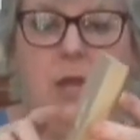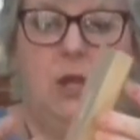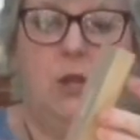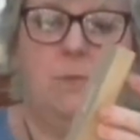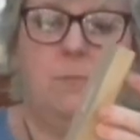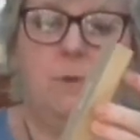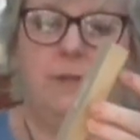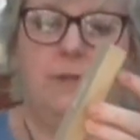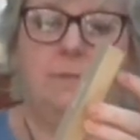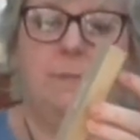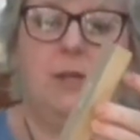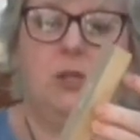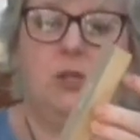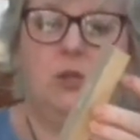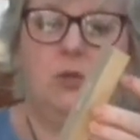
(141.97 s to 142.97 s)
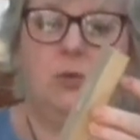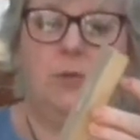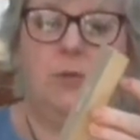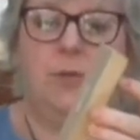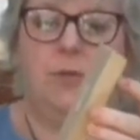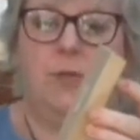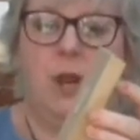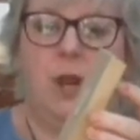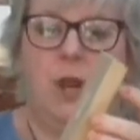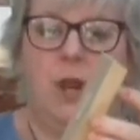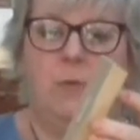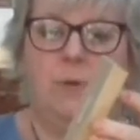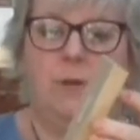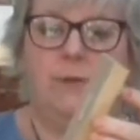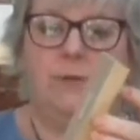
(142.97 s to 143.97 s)
you must make sure that the
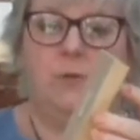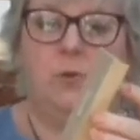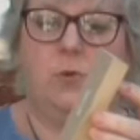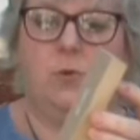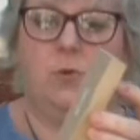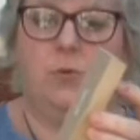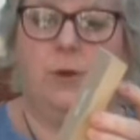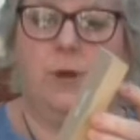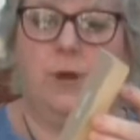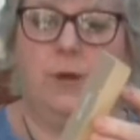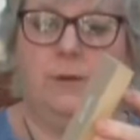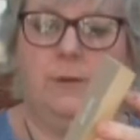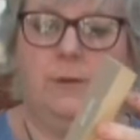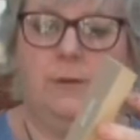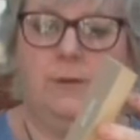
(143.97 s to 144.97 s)
lowest corner